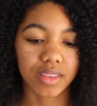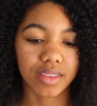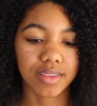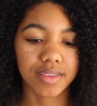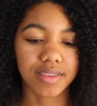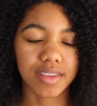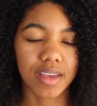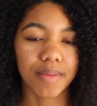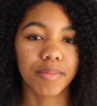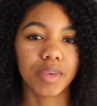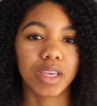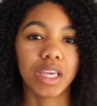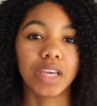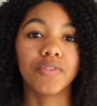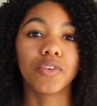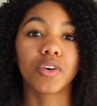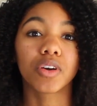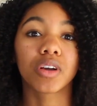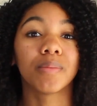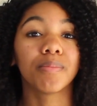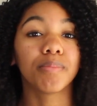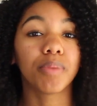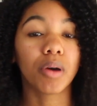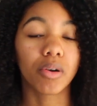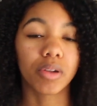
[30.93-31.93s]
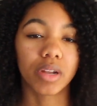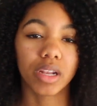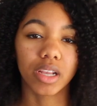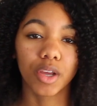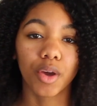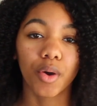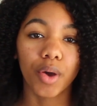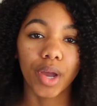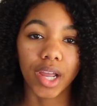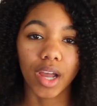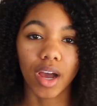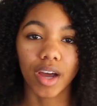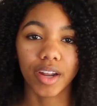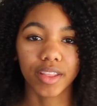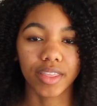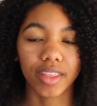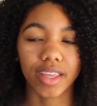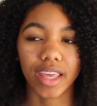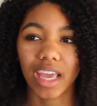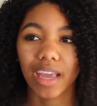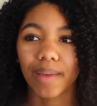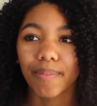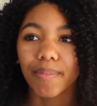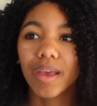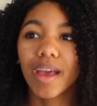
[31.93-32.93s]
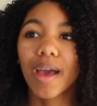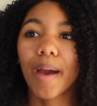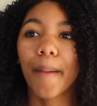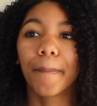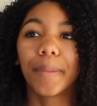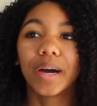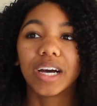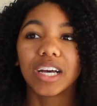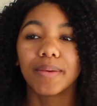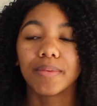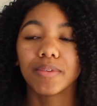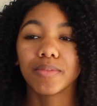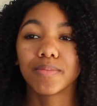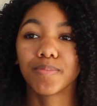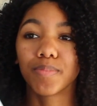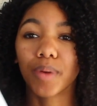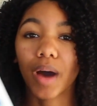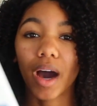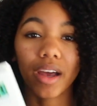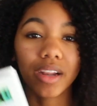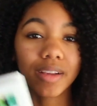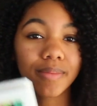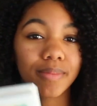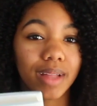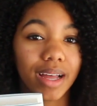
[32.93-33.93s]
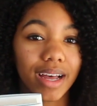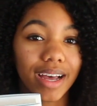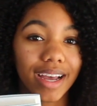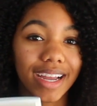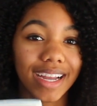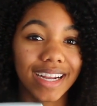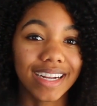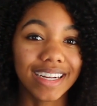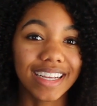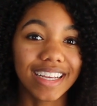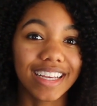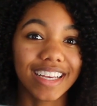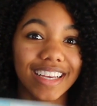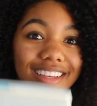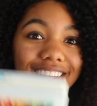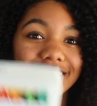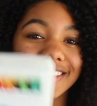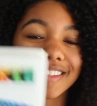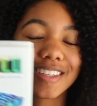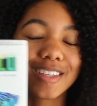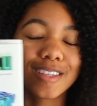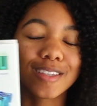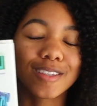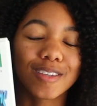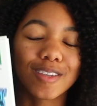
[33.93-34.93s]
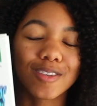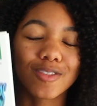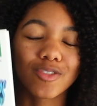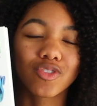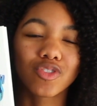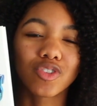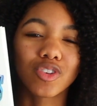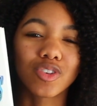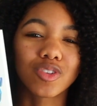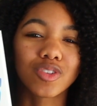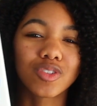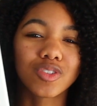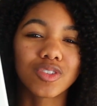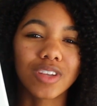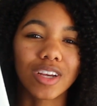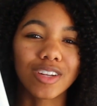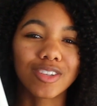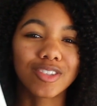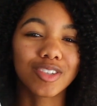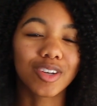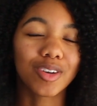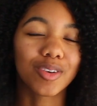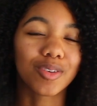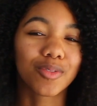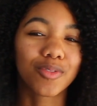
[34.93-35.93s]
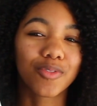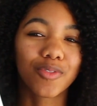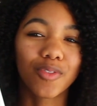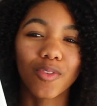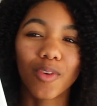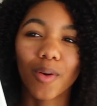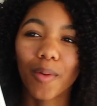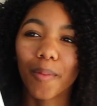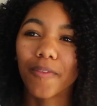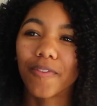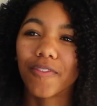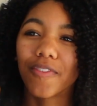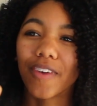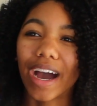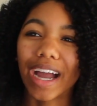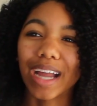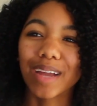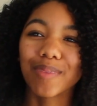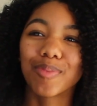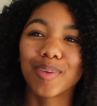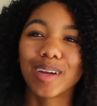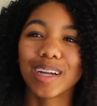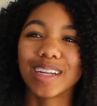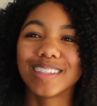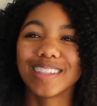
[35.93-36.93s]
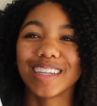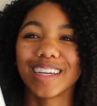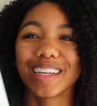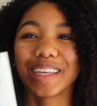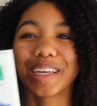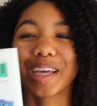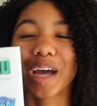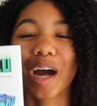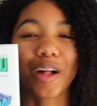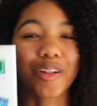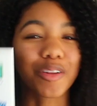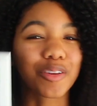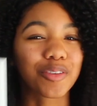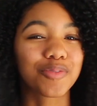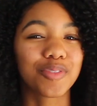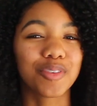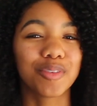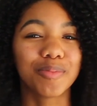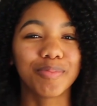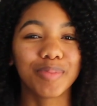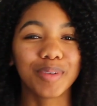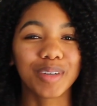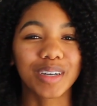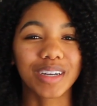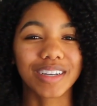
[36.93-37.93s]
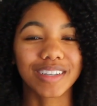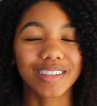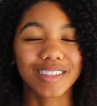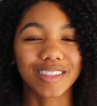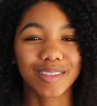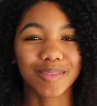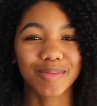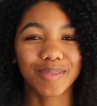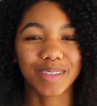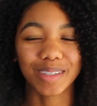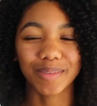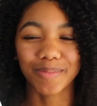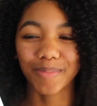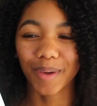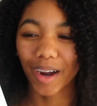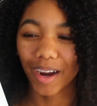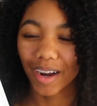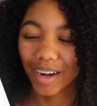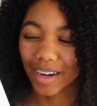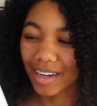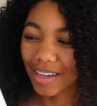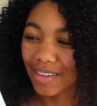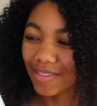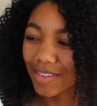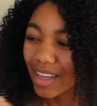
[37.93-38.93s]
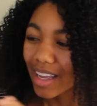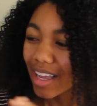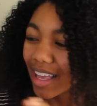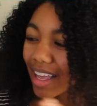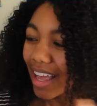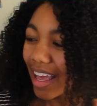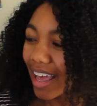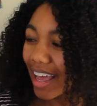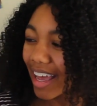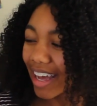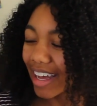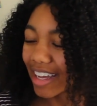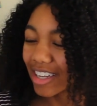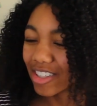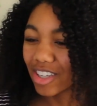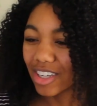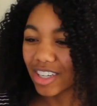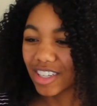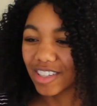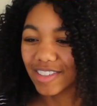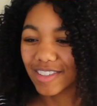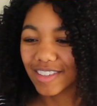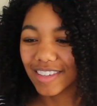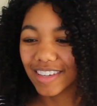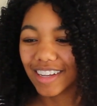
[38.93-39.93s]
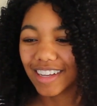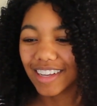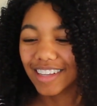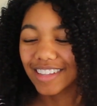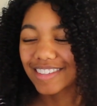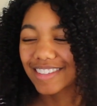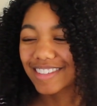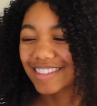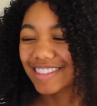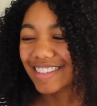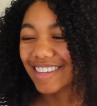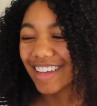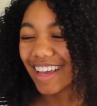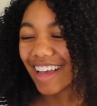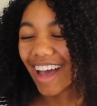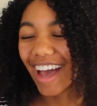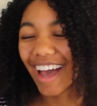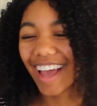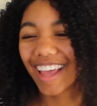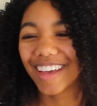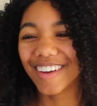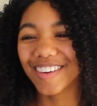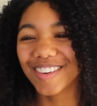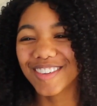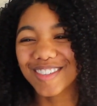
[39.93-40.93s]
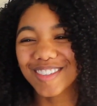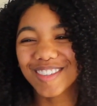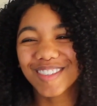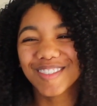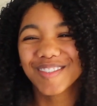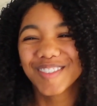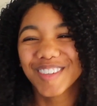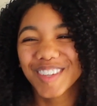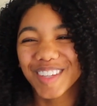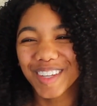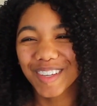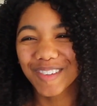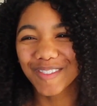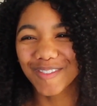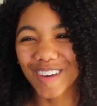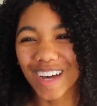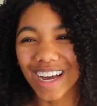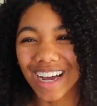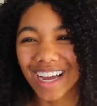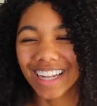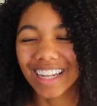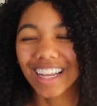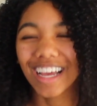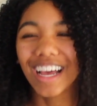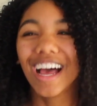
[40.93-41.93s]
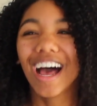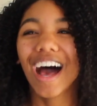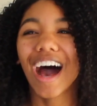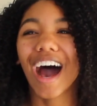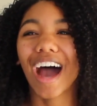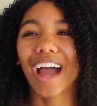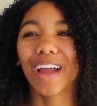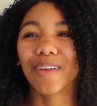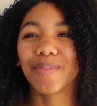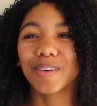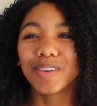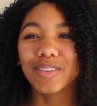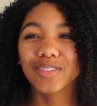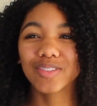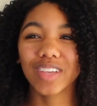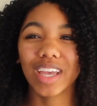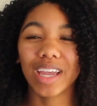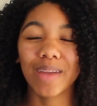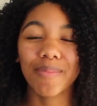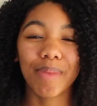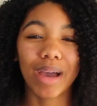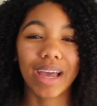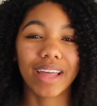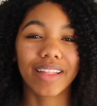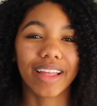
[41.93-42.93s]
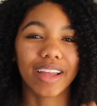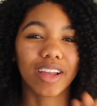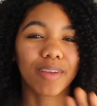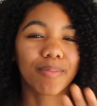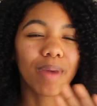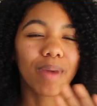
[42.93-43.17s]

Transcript: some evil component going on in the game. But bottom line is this is just such a vibrant and colorful book to be a part of, and it was just really fun. I will say my